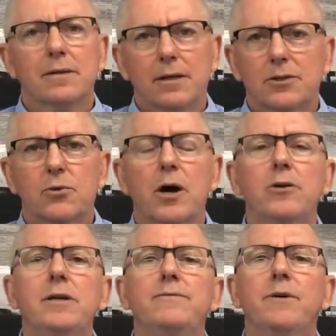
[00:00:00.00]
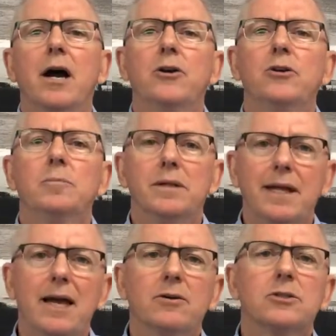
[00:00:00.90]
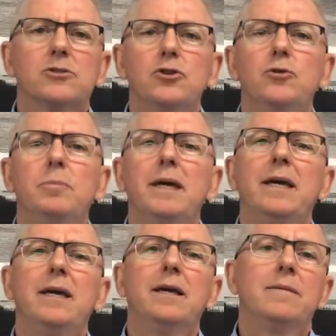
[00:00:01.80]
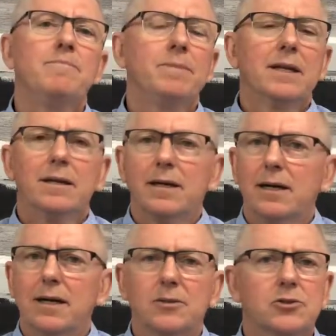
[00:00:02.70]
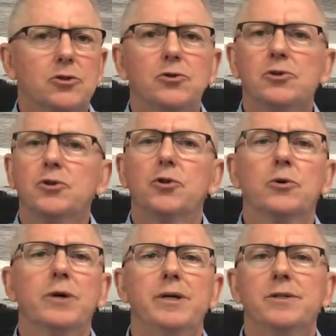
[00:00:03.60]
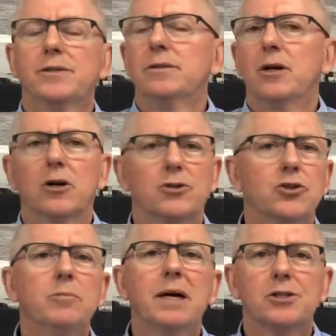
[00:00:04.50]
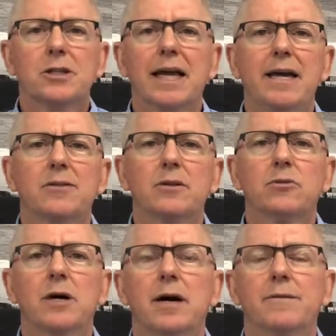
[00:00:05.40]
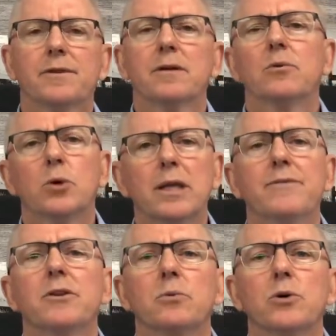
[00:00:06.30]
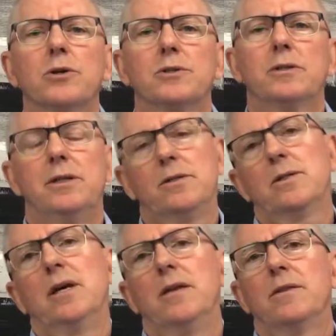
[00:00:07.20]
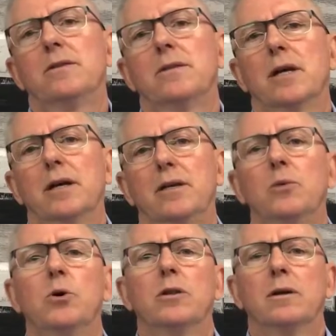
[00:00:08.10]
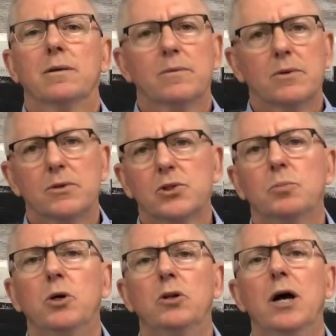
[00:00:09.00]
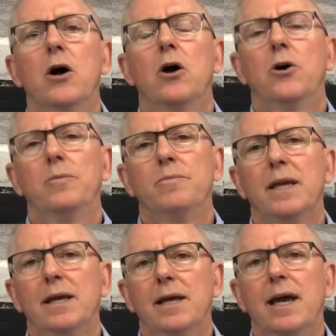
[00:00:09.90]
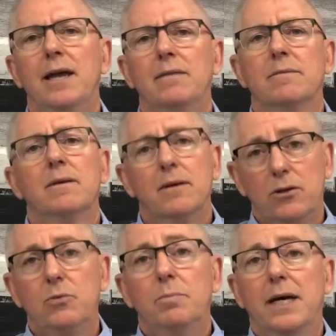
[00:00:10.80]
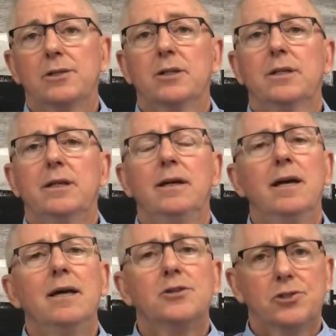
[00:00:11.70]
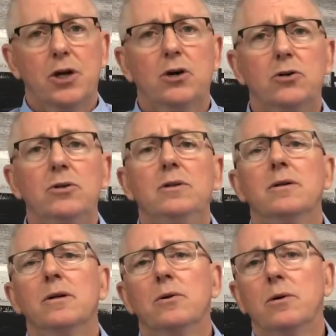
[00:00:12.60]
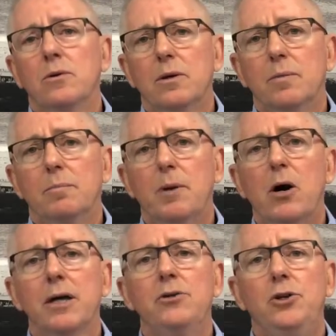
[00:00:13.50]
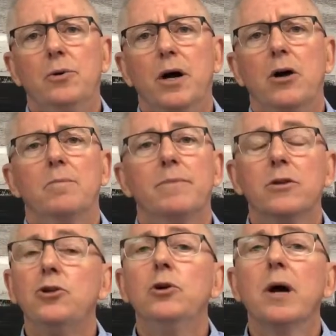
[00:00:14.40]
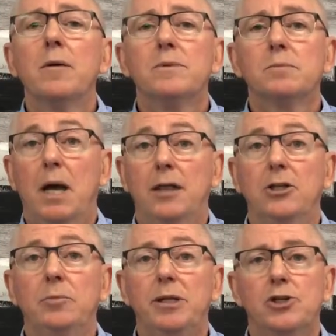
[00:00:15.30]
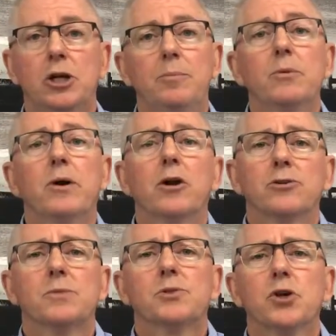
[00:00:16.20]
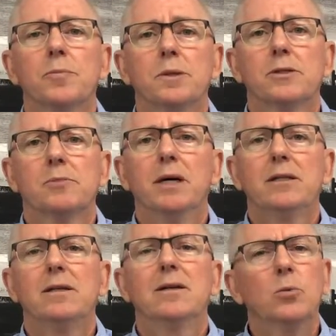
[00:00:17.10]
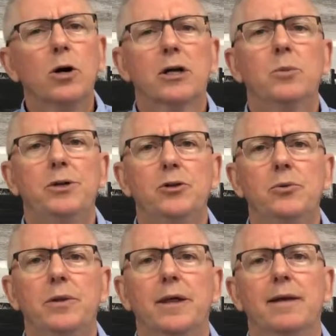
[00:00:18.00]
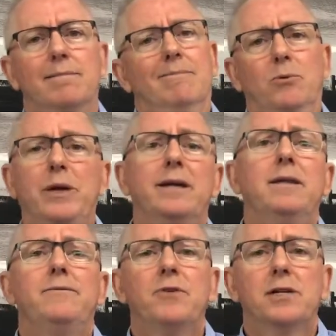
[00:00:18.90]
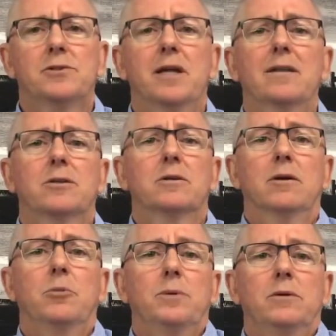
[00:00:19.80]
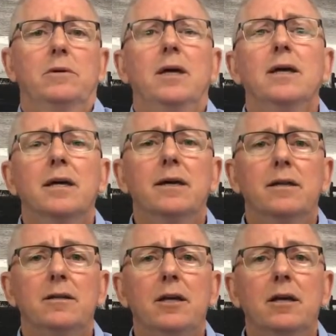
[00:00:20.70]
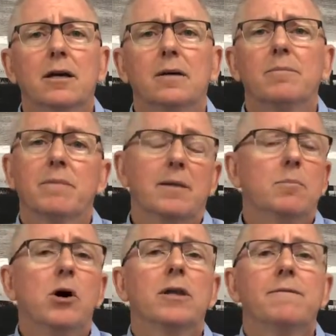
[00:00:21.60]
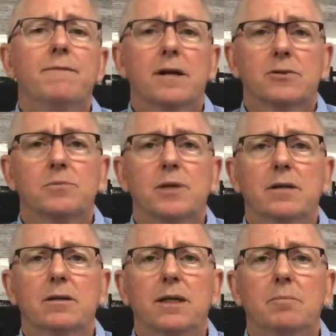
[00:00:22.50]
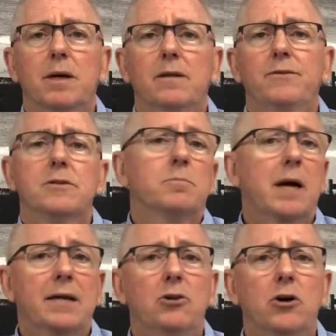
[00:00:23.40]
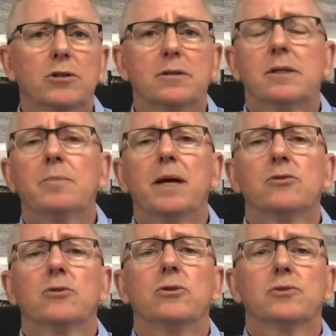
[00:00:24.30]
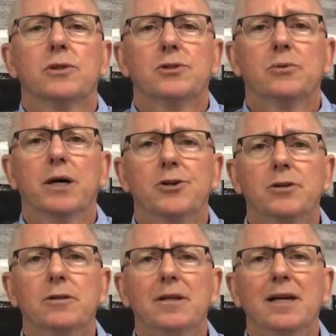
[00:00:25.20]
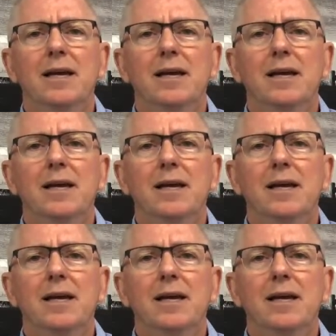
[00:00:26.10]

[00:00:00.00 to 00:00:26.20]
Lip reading: It's grown in value, but now it's too big. It's 2 stories. I've got too much land to look after. Whatever the reason is that you want a smaller home, and you basically sell, buy a new home. The new home's a little bit cheaper and we've got some surplus money. What can we do with that? We can invest that to help you get an income. That might affect some Centrelink benefits, may not. It depends on your situation.